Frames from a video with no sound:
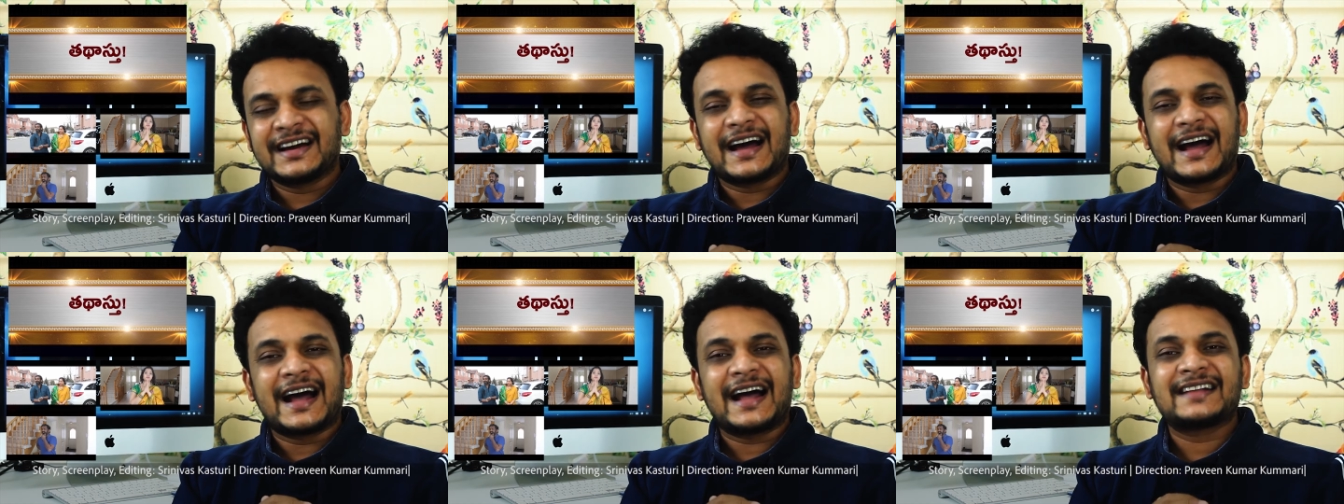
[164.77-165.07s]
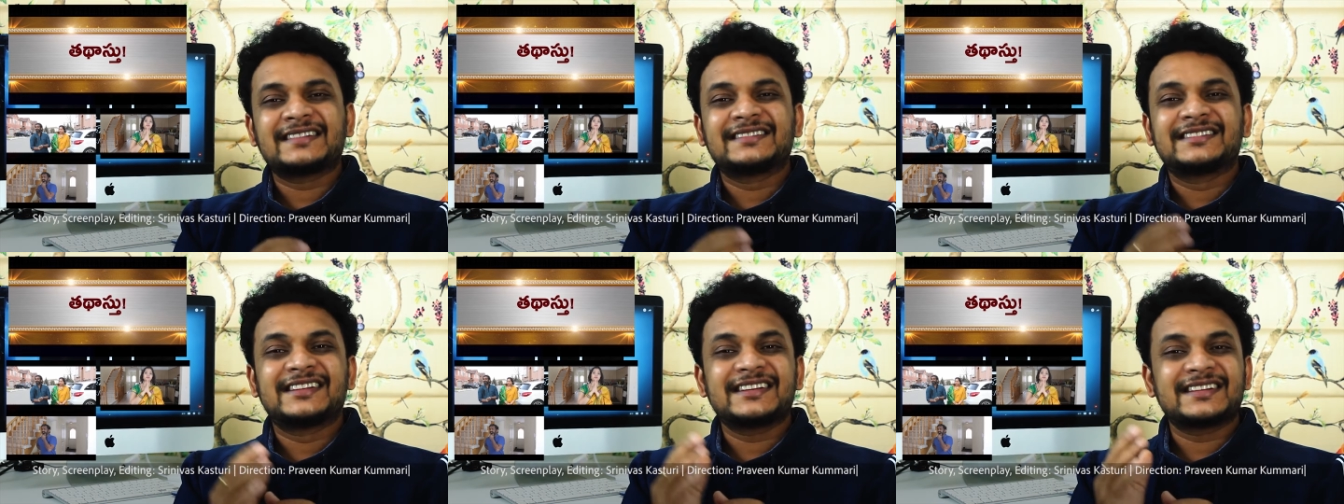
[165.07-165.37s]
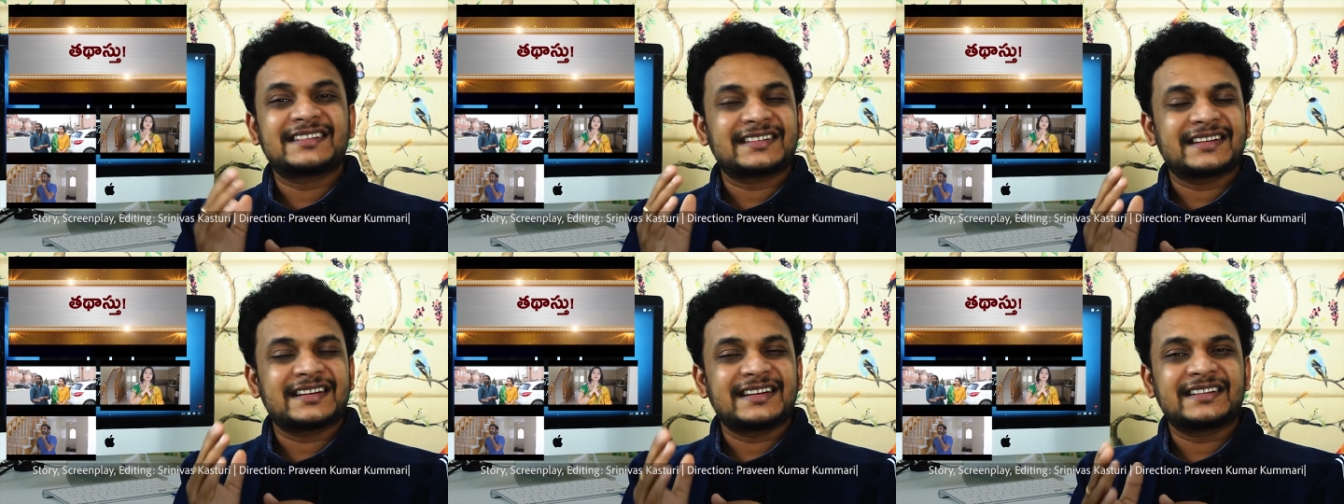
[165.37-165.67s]
as
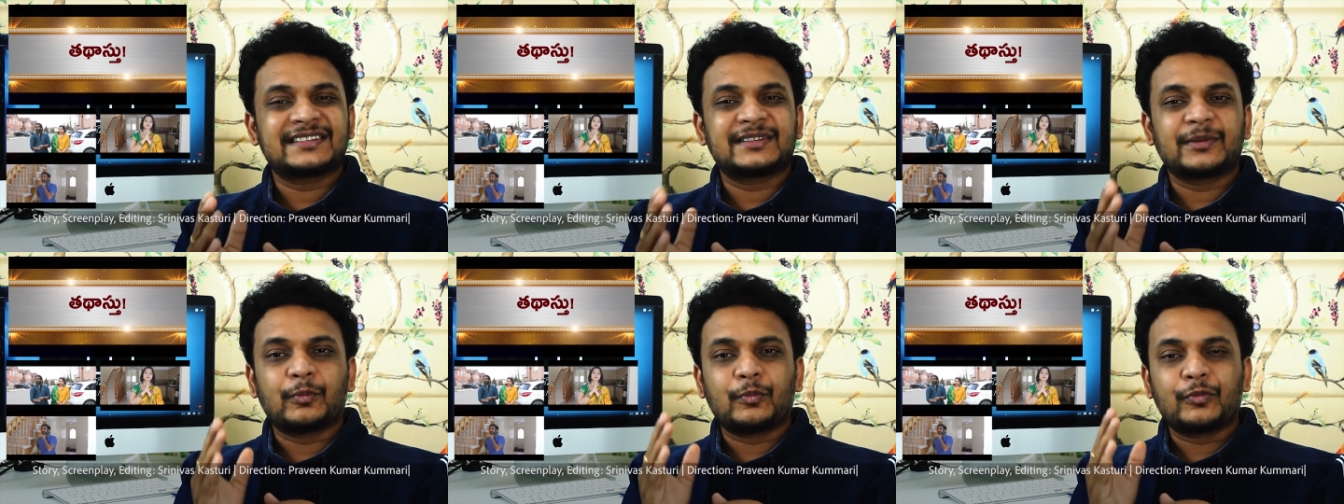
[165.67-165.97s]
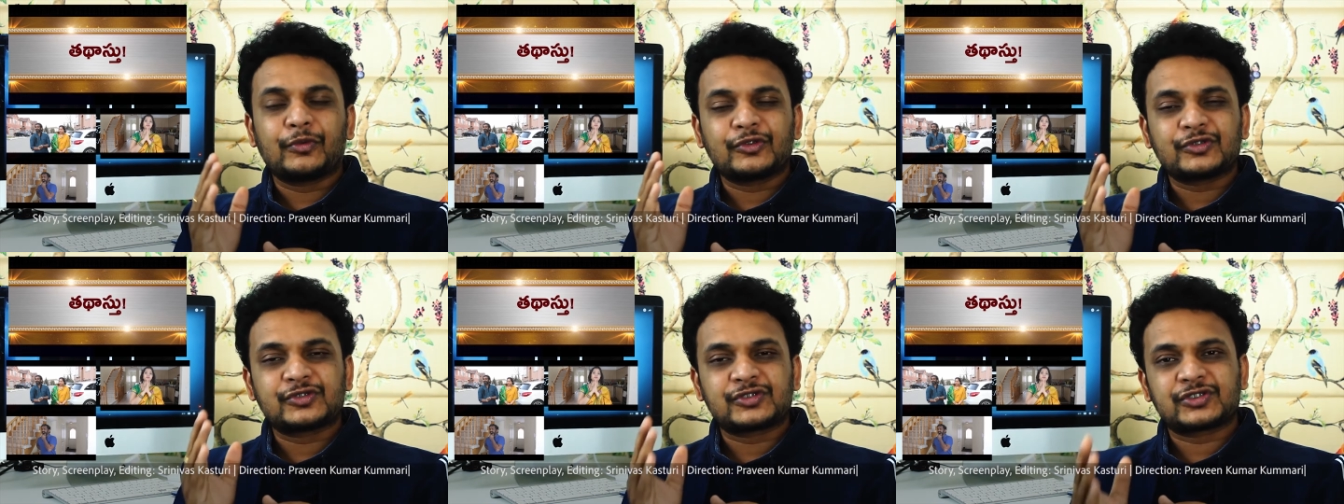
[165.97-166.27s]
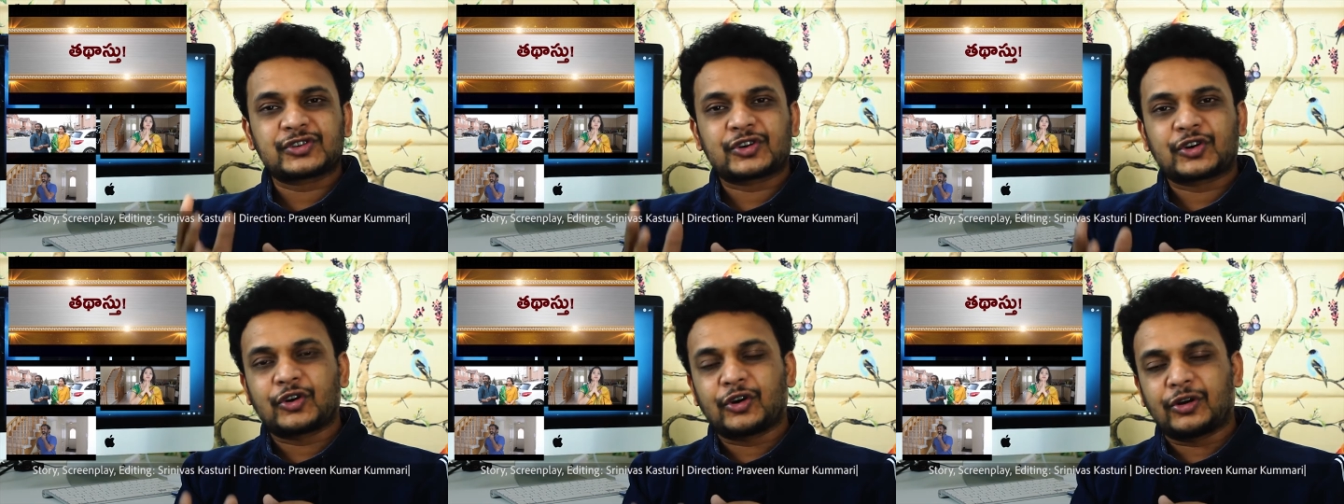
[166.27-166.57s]
this is the
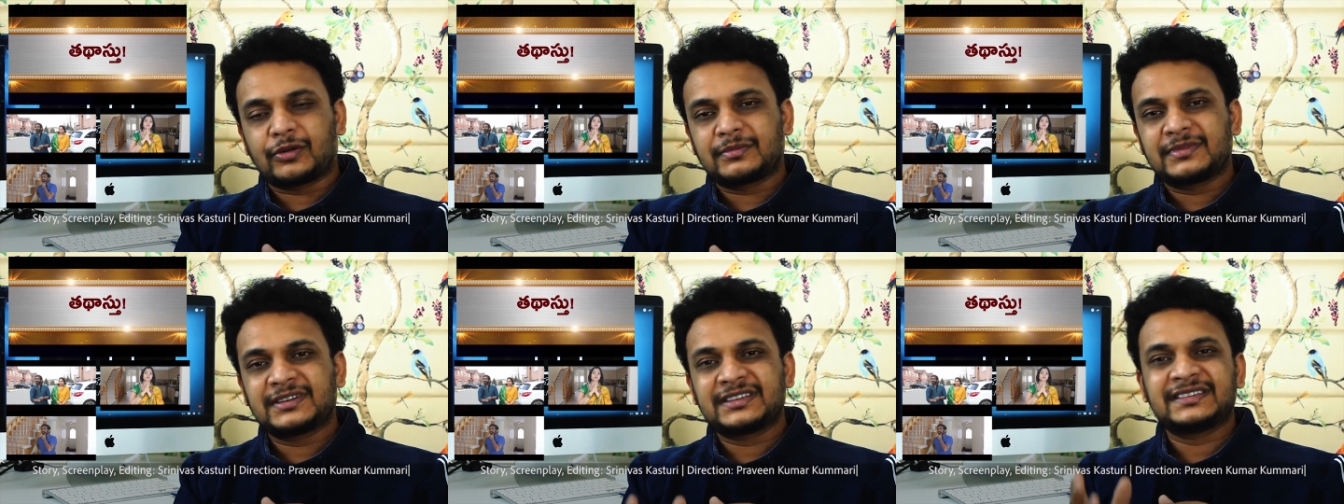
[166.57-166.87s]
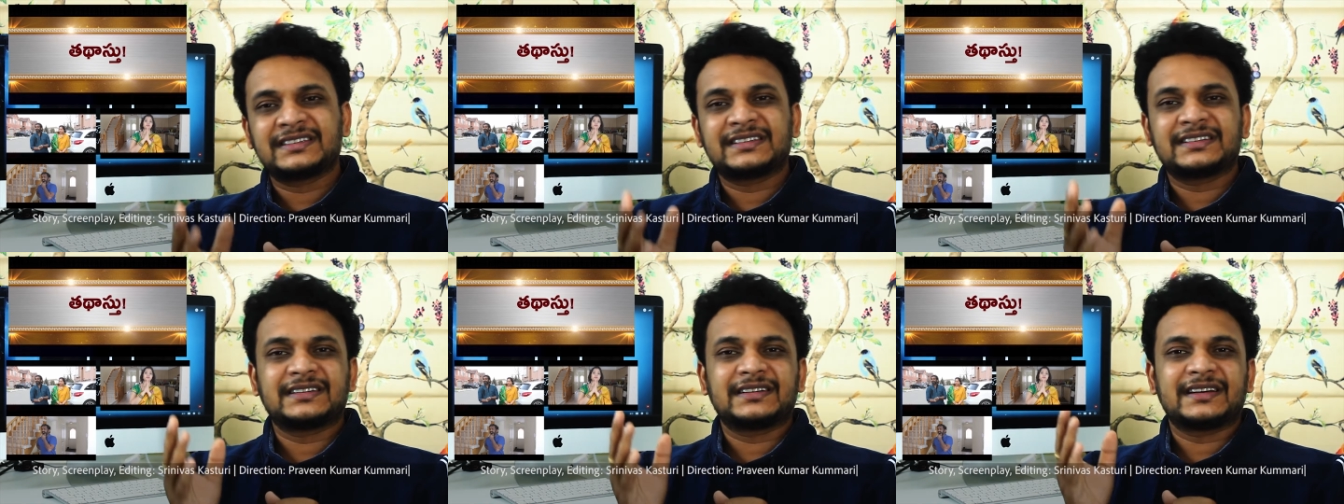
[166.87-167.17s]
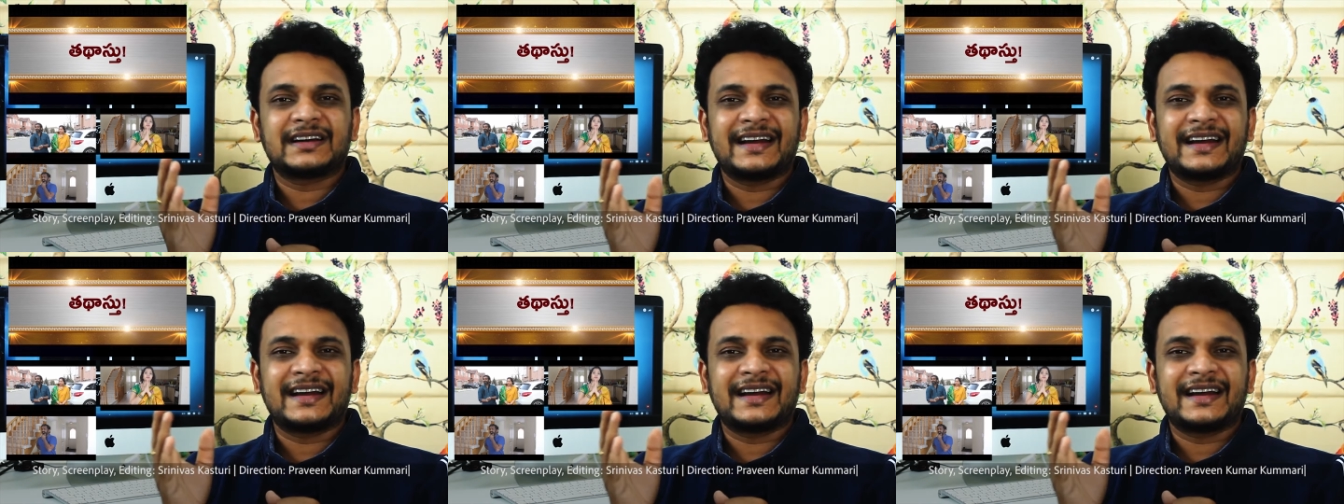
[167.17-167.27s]
most common